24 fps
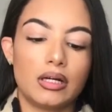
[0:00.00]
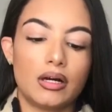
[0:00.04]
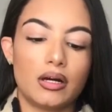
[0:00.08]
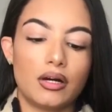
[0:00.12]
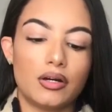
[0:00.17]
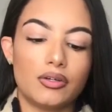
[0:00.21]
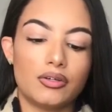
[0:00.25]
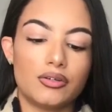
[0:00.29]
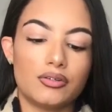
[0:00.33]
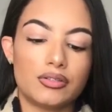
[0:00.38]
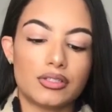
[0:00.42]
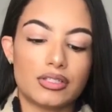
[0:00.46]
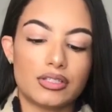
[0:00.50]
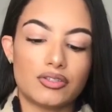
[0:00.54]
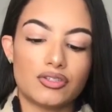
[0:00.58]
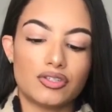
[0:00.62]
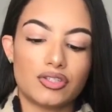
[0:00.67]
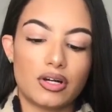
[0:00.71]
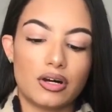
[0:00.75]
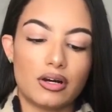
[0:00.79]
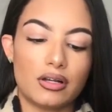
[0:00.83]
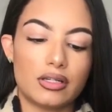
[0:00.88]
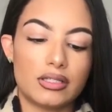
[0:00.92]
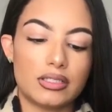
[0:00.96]
I use the
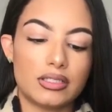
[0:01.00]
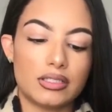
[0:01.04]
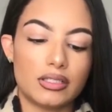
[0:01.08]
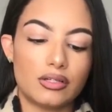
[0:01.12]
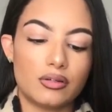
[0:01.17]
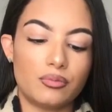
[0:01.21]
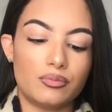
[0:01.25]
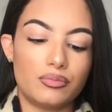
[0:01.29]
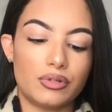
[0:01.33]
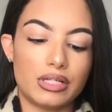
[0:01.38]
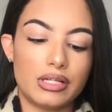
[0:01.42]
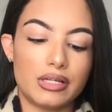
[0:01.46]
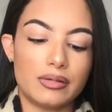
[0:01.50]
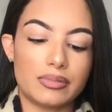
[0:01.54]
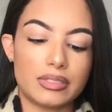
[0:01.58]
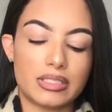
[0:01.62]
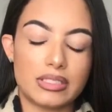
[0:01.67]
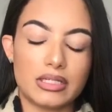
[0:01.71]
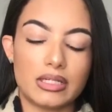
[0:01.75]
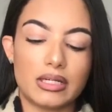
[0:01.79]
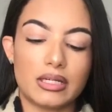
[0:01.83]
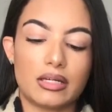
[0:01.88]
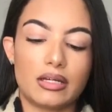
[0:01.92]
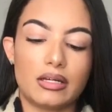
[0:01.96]
Charlotte Tilbury
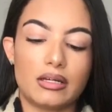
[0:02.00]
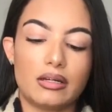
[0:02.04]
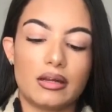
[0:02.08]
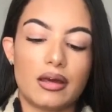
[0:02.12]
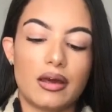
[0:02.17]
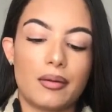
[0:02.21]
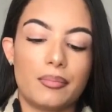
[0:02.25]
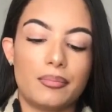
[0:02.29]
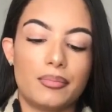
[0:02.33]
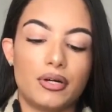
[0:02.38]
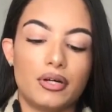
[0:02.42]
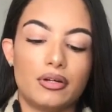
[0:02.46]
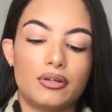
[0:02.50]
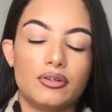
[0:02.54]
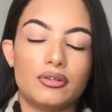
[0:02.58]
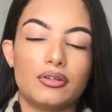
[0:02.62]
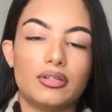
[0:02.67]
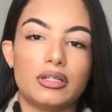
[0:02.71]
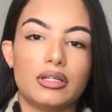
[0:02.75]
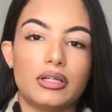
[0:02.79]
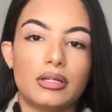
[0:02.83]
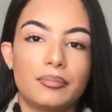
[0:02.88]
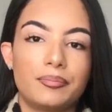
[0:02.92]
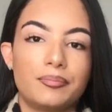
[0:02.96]
lipstick in Hepburn
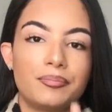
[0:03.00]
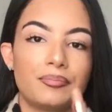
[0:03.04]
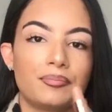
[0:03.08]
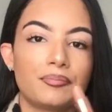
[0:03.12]
Honey.